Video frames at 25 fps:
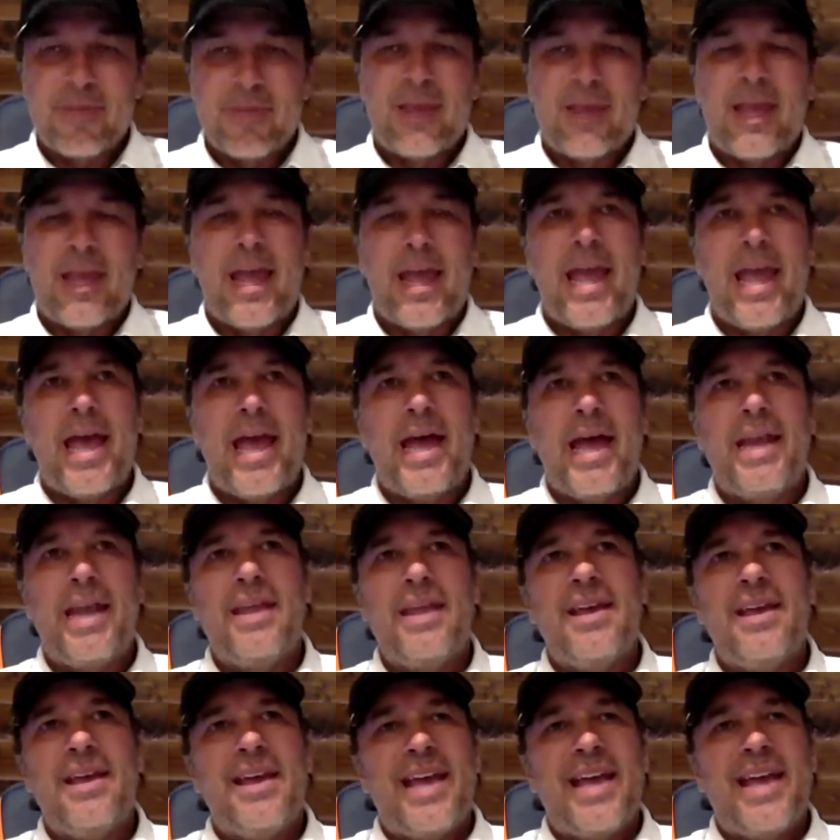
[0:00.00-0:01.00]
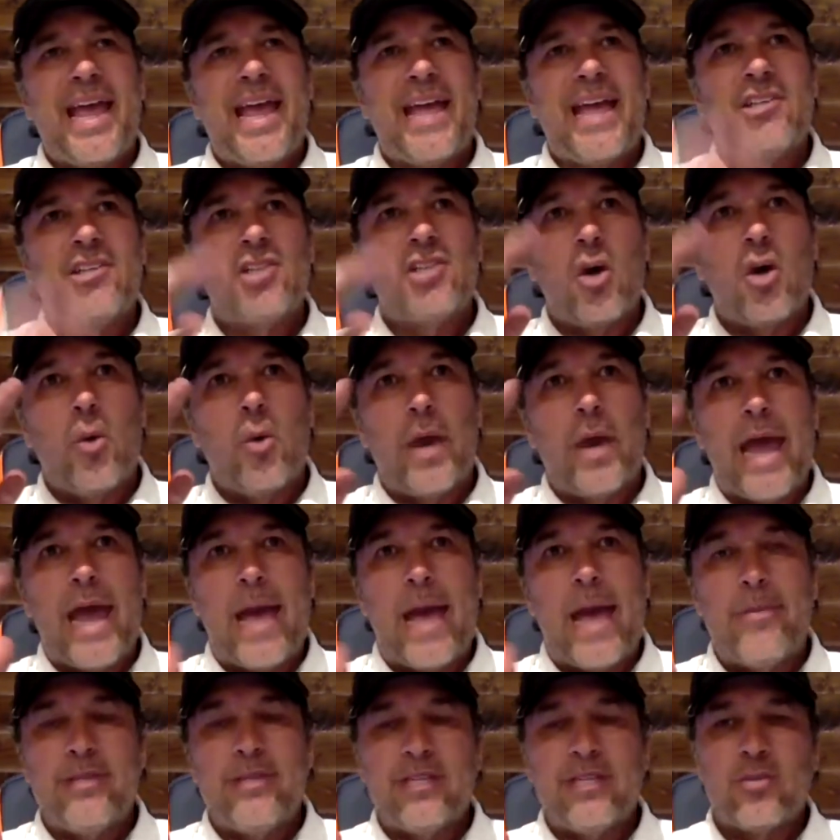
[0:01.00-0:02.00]
And so what
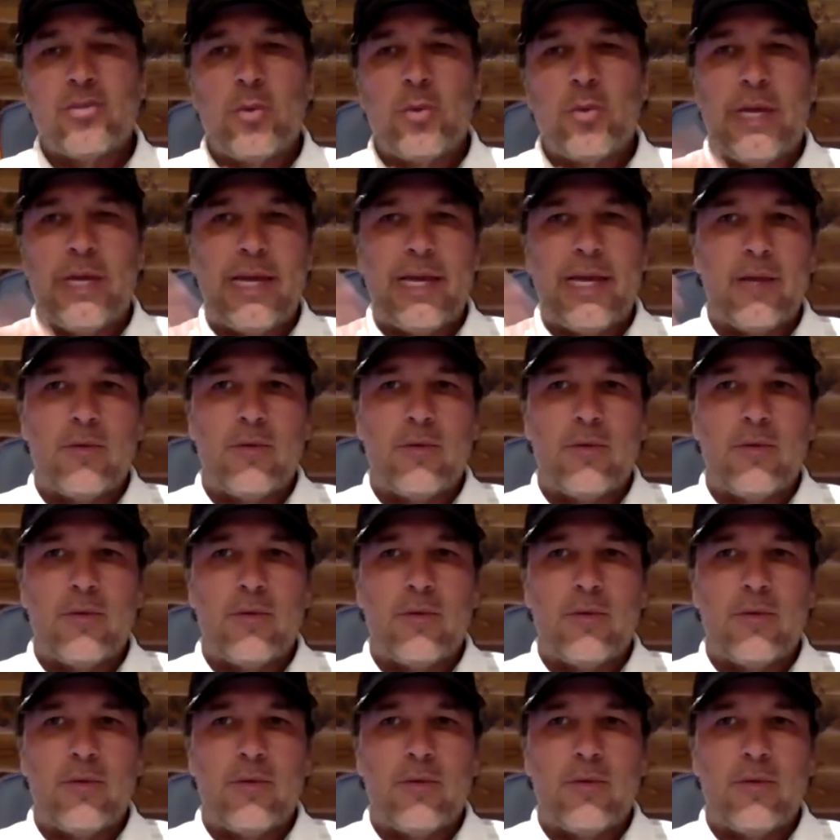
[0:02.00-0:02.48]
happens is we hit,